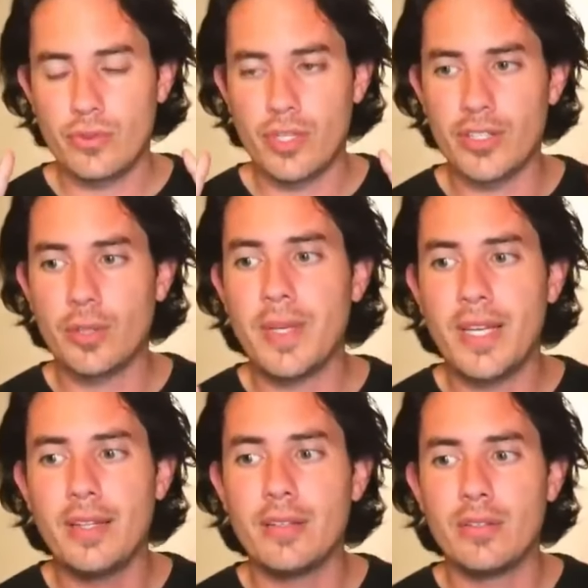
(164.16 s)
Just to
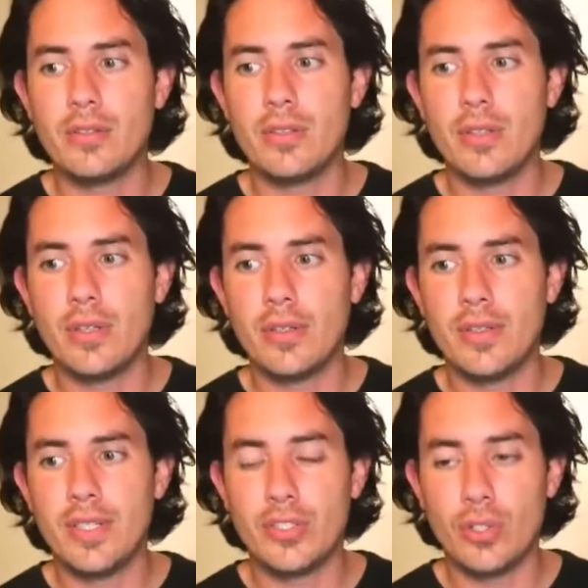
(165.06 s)
begin
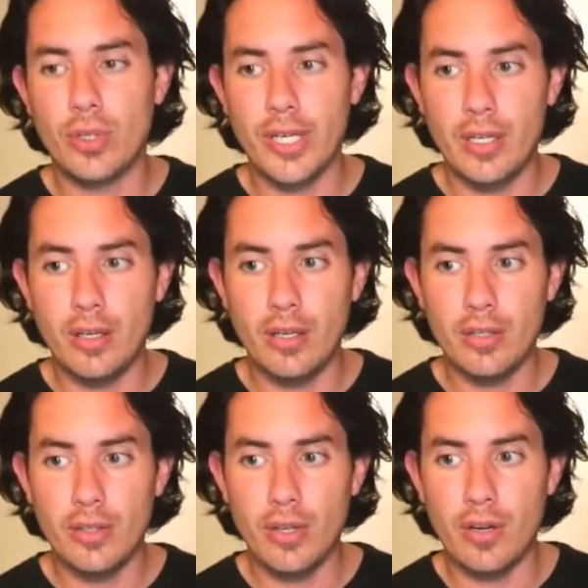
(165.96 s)
the story
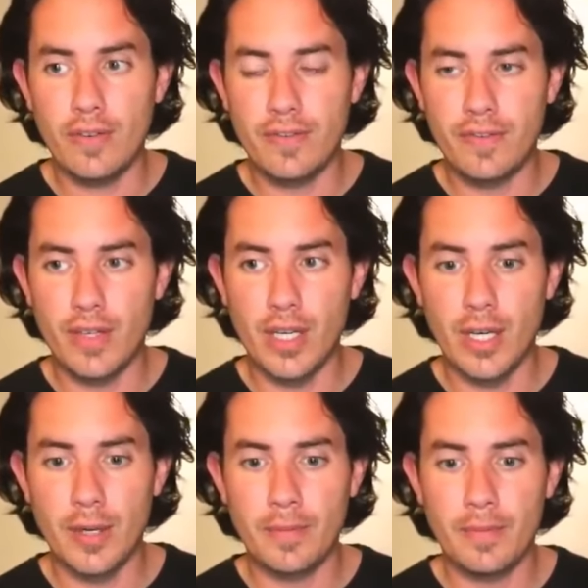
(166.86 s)
of
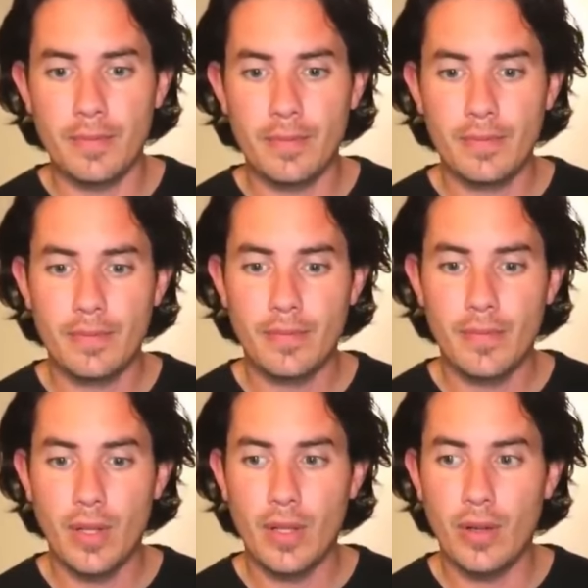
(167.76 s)
um,
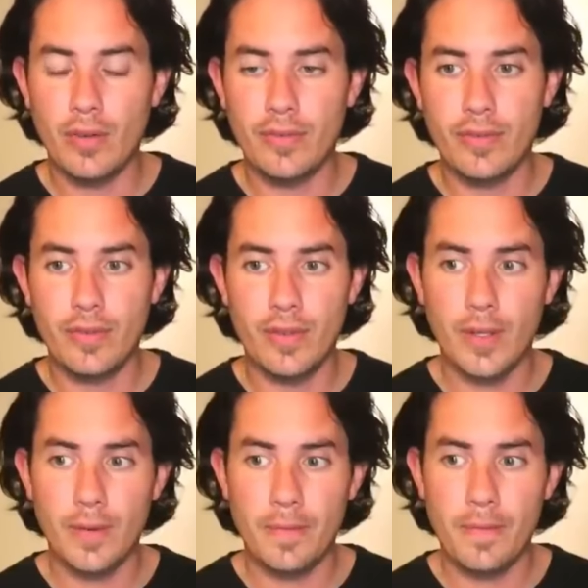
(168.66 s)
of
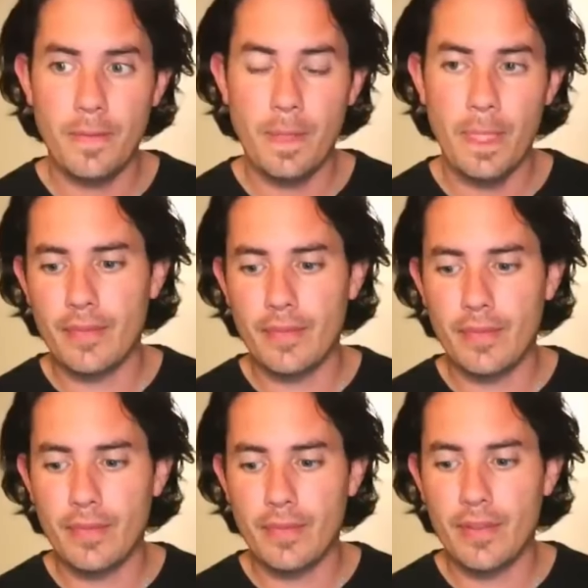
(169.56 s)
um,
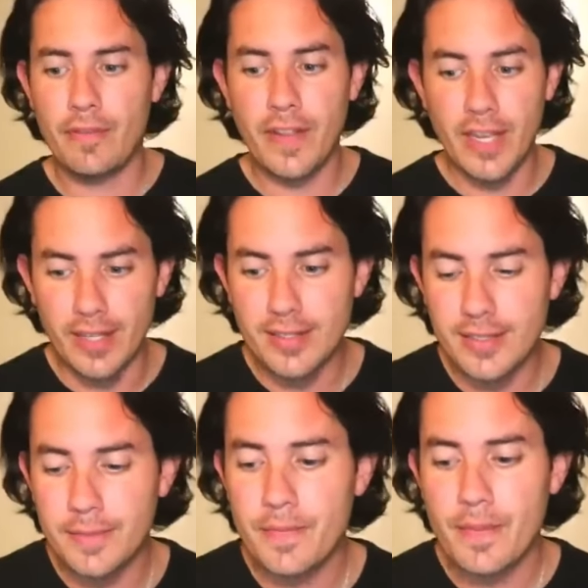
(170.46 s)
the
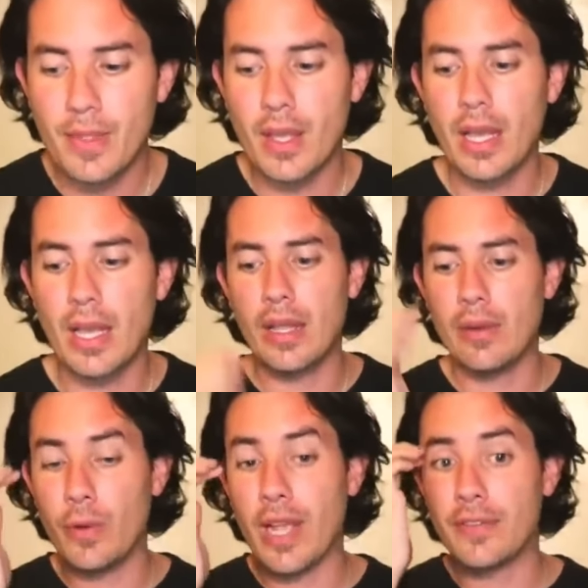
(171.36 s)
phoenix, uh,
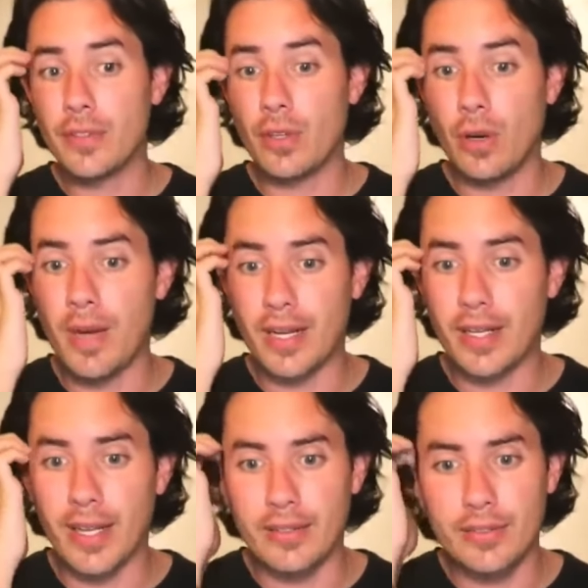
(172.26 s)
we have to go back
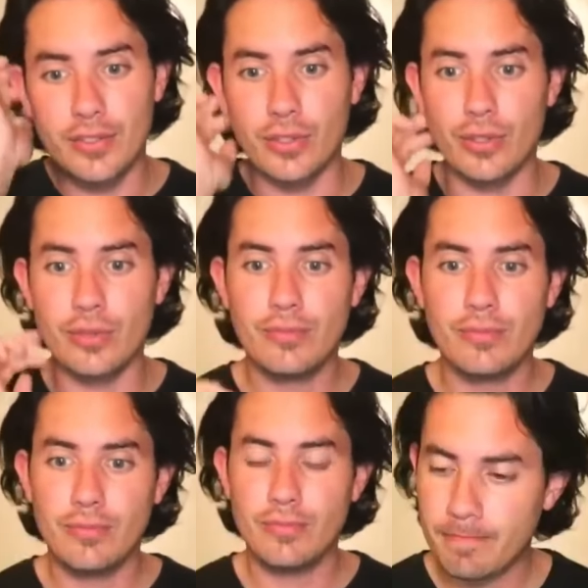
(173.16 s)
again to
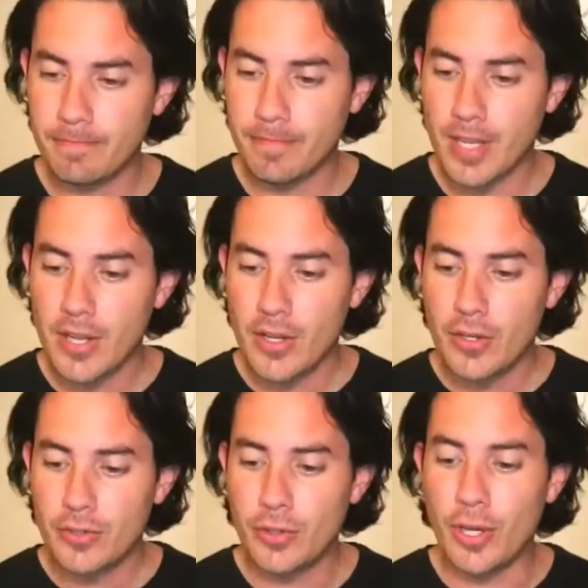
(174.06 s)

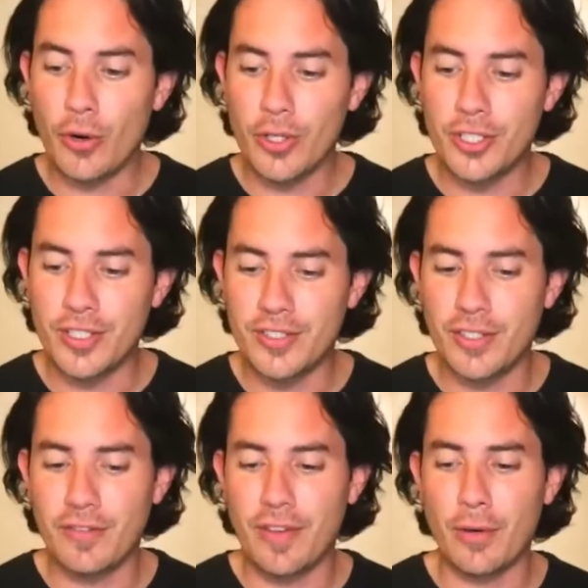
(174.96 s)
to the
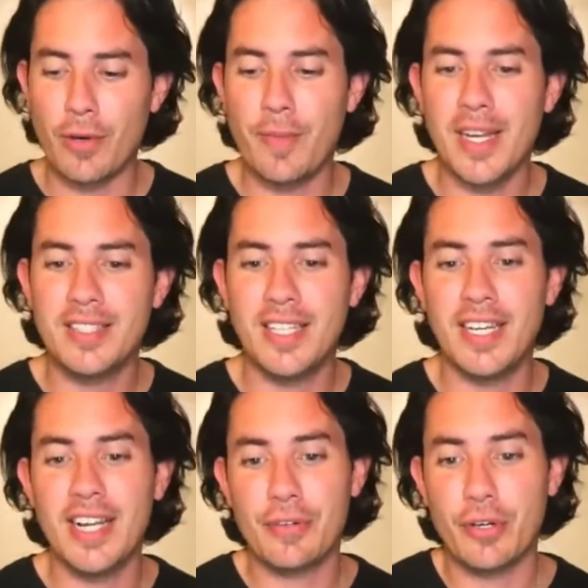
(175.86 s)
origins of our humanity
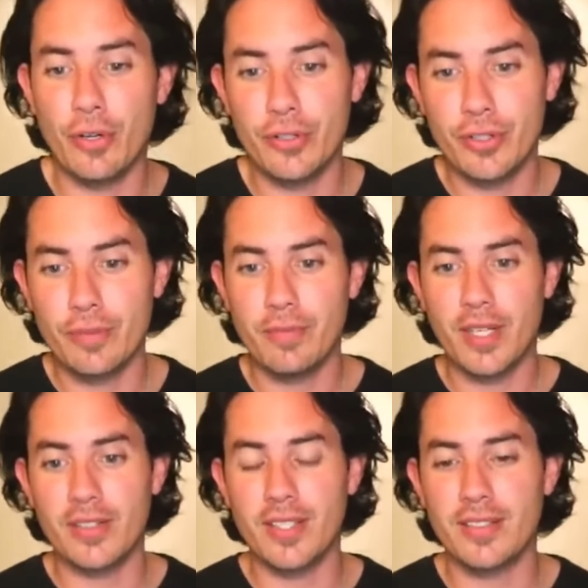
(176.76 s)
in agriculture
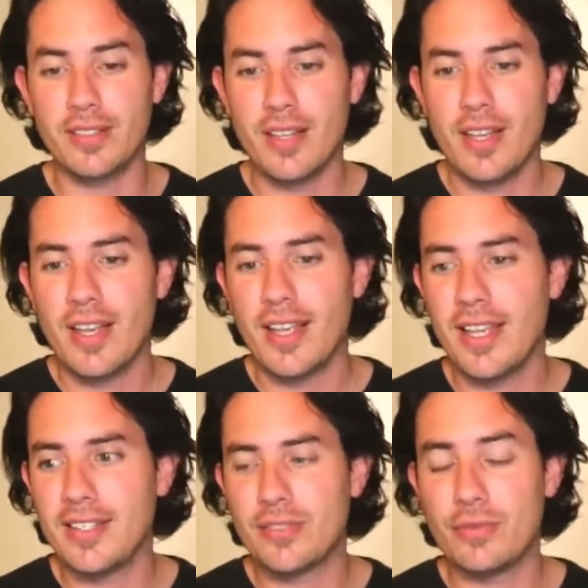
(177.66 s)
because it's
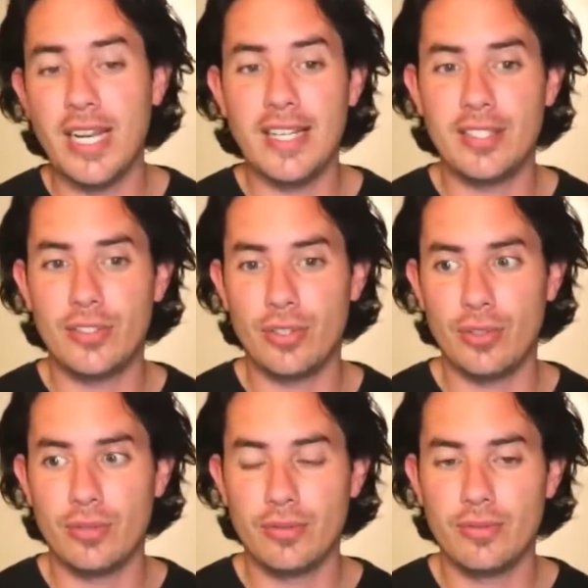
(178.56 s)
is related
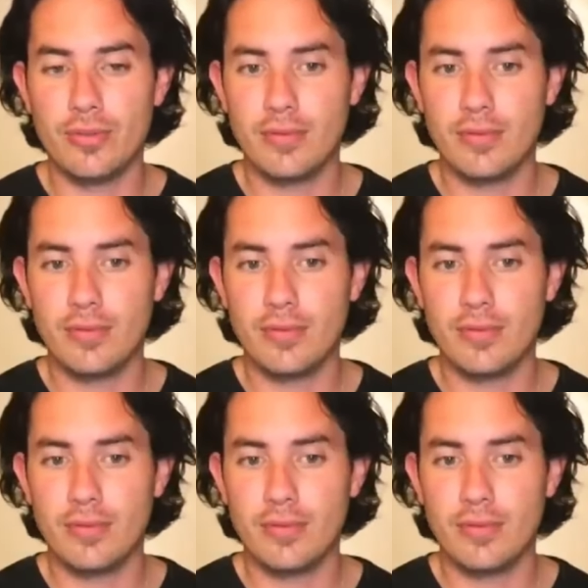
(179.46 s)
to